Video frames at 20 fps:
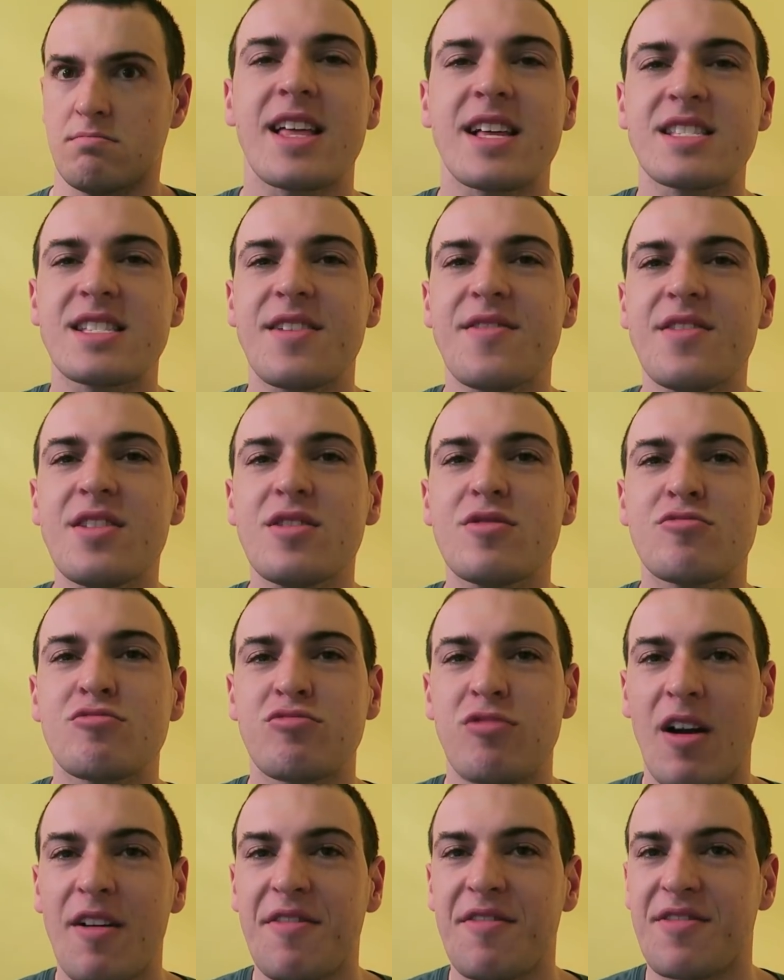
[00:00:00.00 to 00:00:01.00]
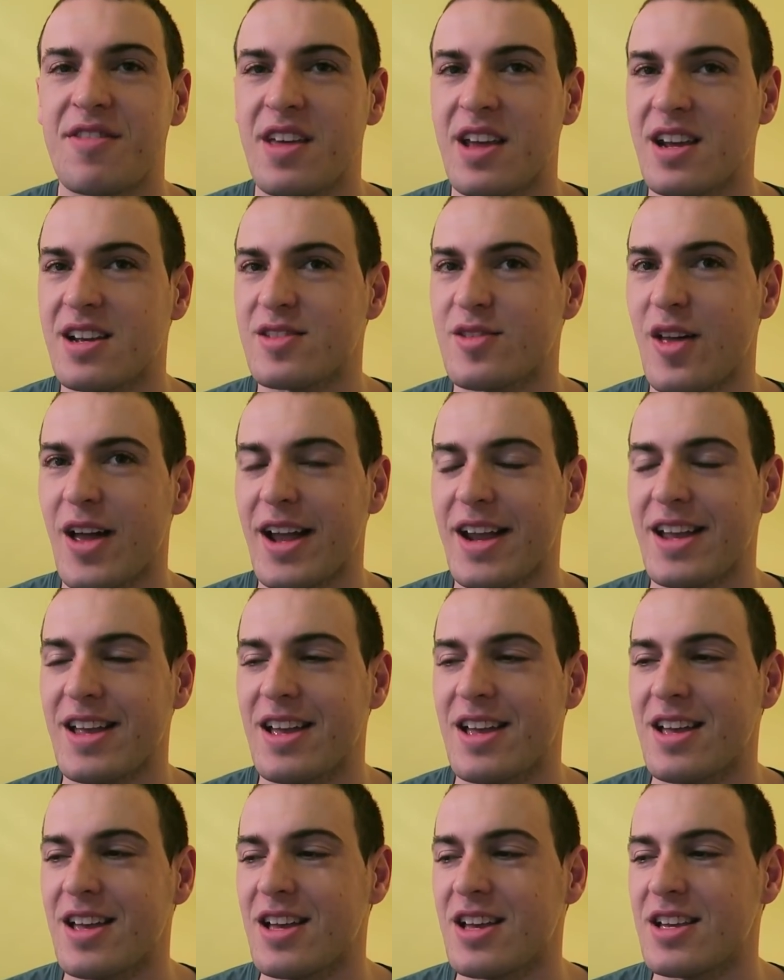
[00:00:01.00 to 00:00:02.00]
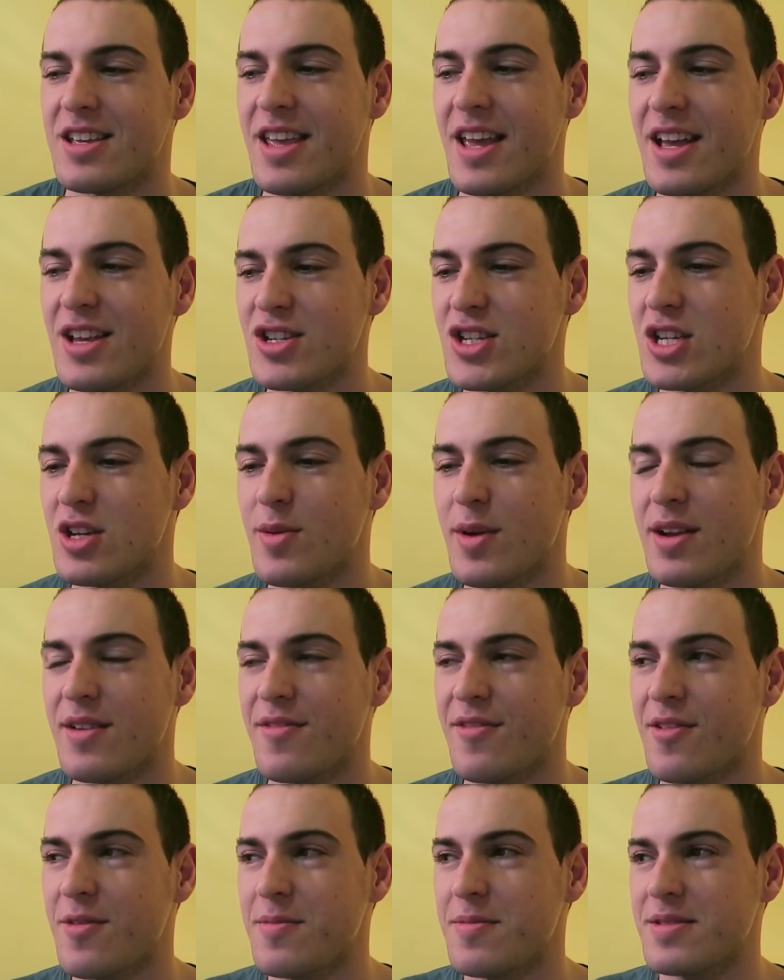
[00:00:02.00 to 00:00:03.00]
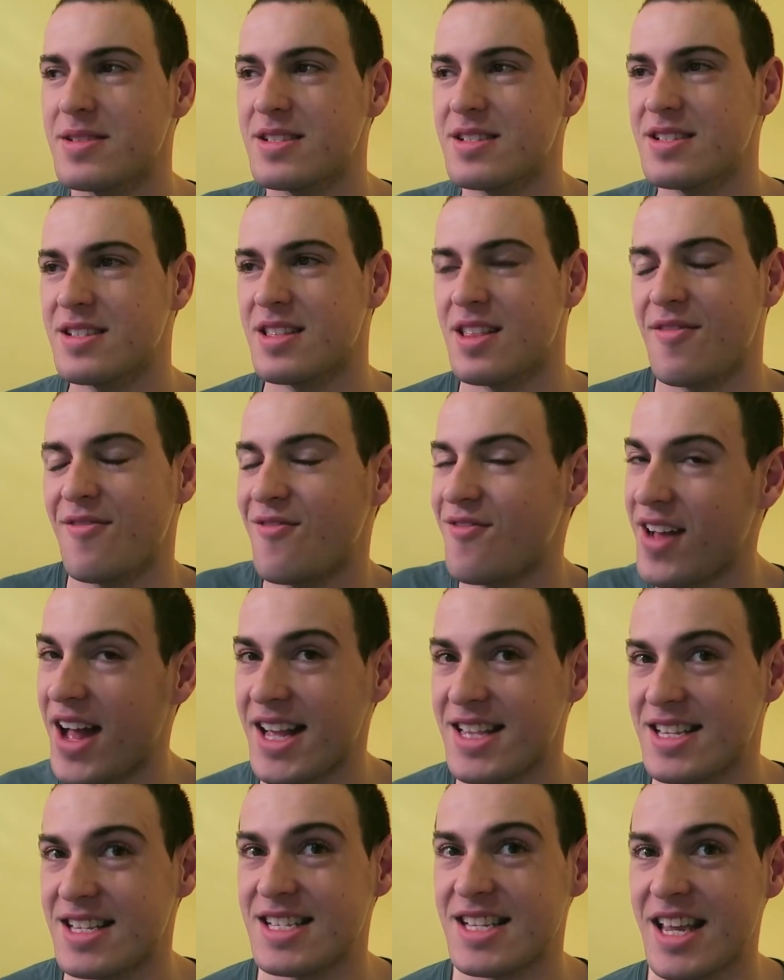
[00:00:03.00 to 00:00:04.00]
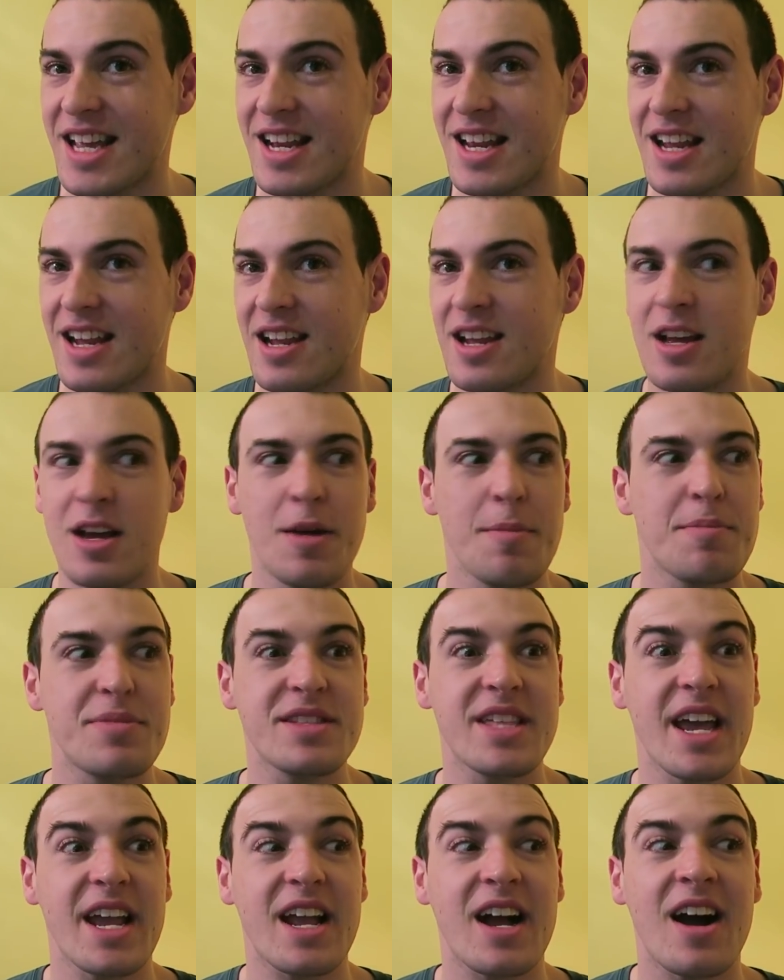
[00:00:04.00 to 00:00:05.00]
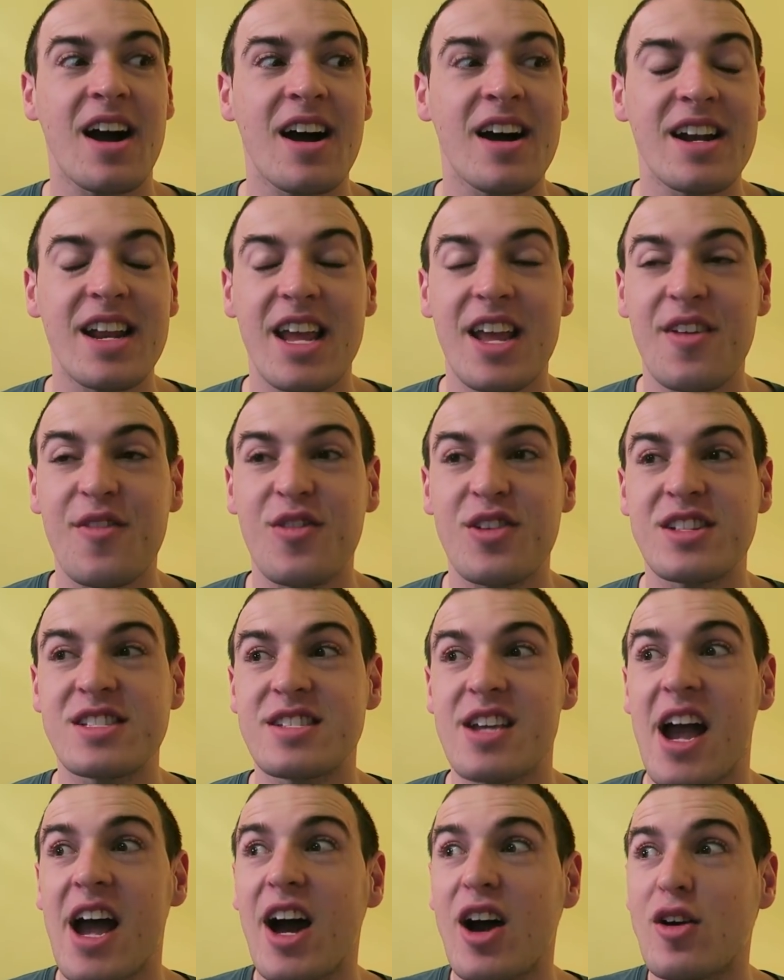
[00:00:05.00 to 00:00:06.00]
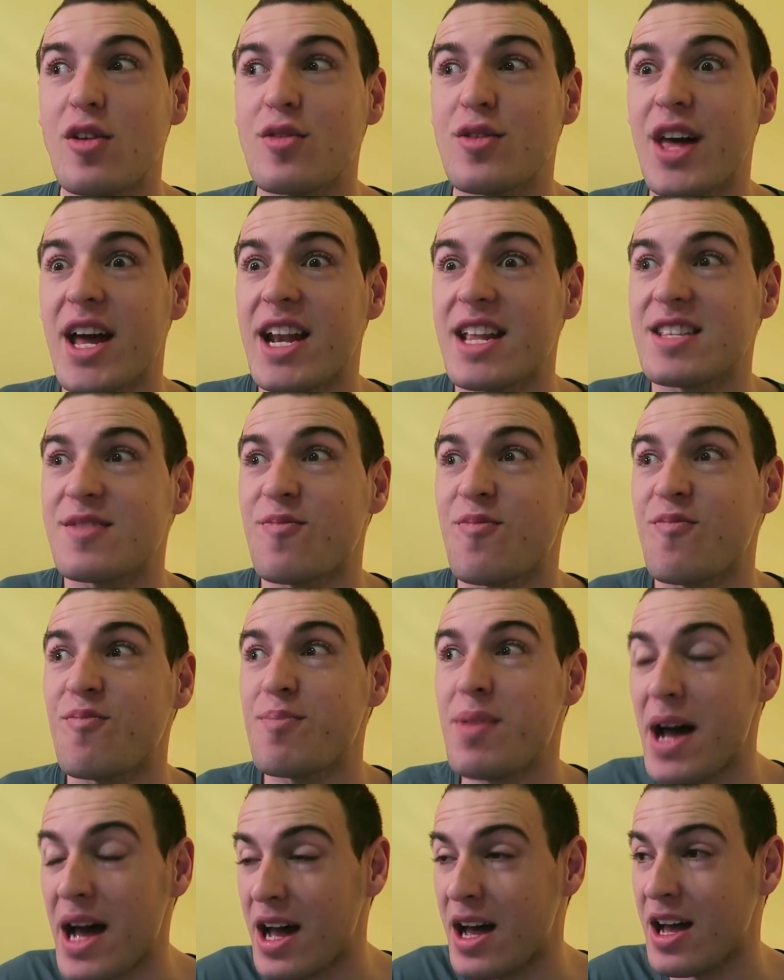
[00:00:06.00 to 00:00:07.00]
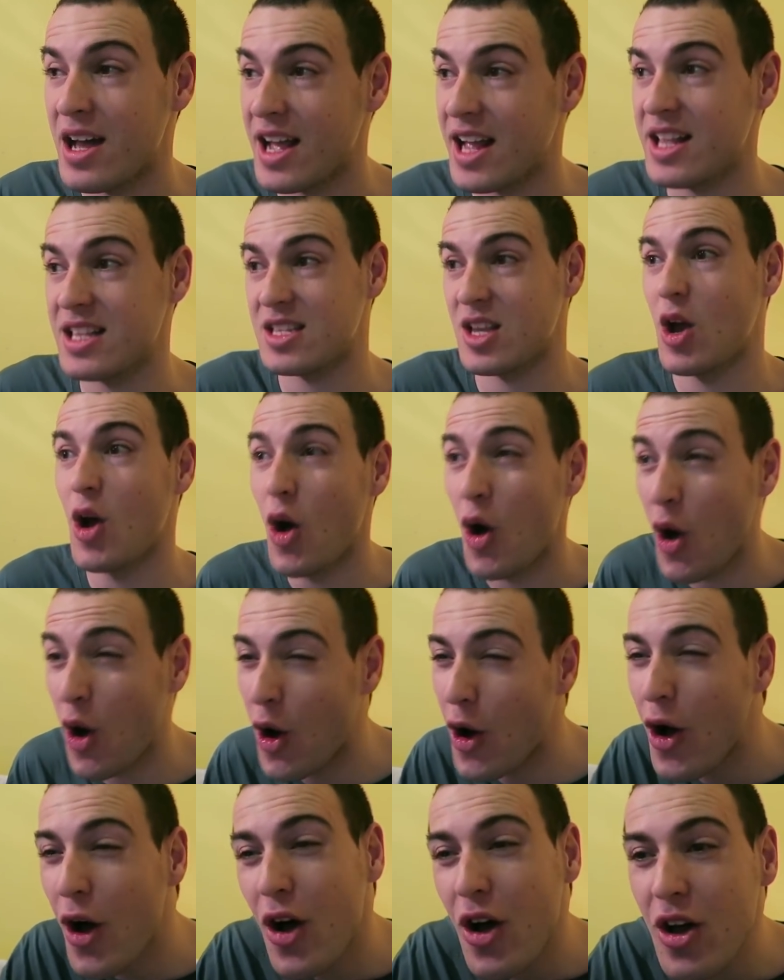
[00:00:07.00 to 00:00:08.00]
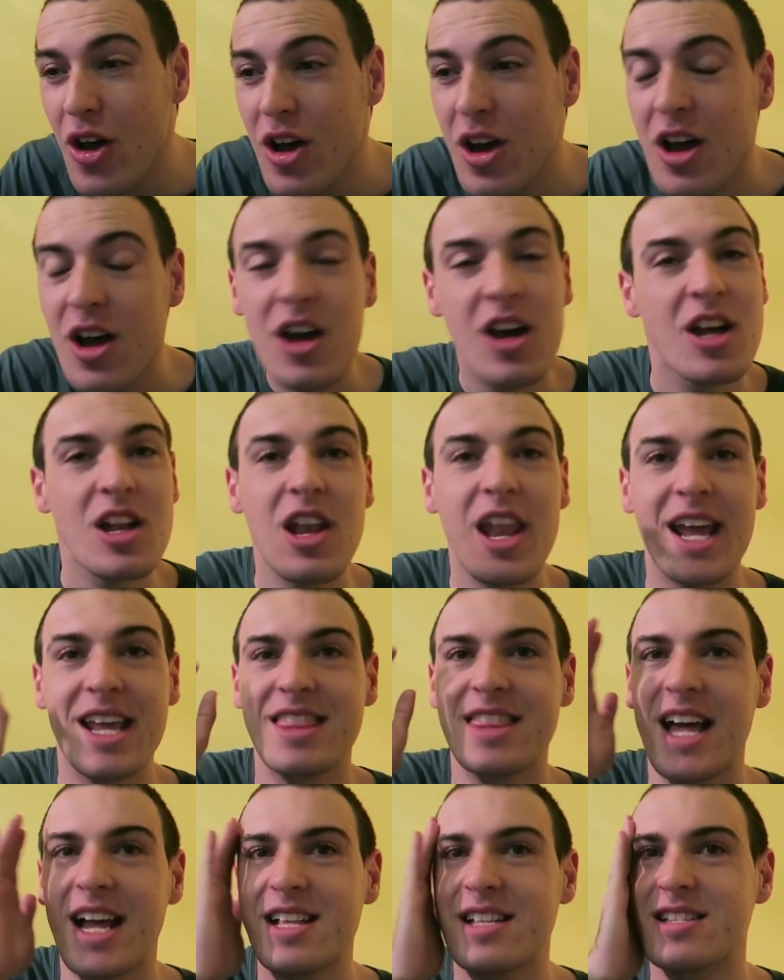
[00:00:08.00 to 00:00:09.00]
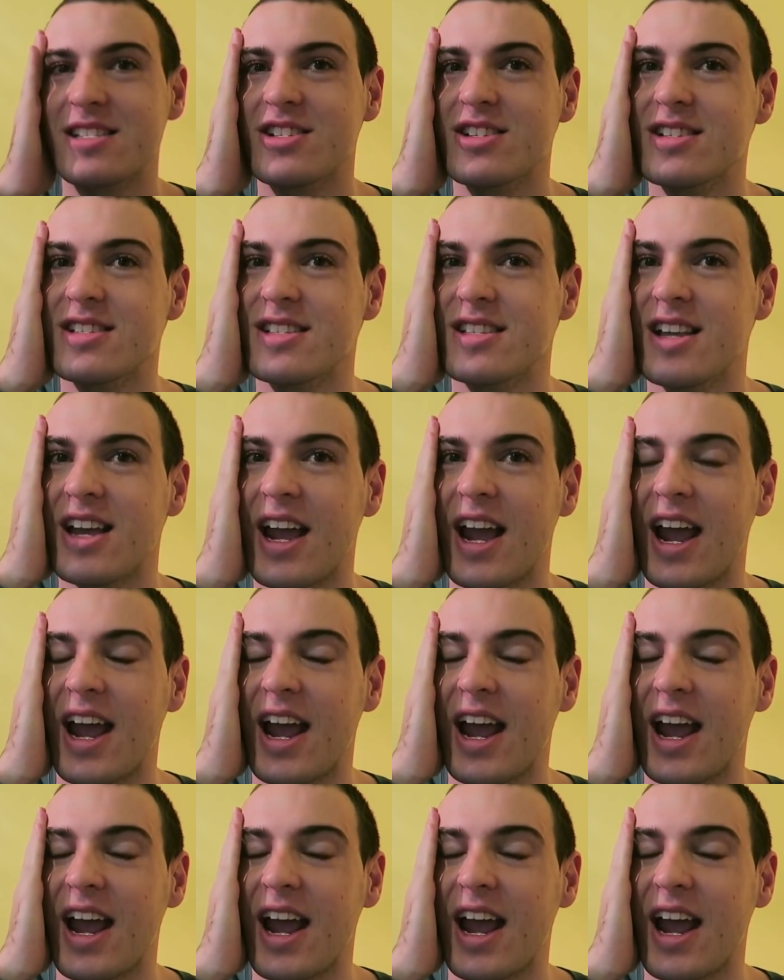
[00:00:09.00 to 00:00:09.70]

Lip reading: That's even a rough thing. Like, yes, she went from fat to skinny, but they can't even tell that it's her. Like, that just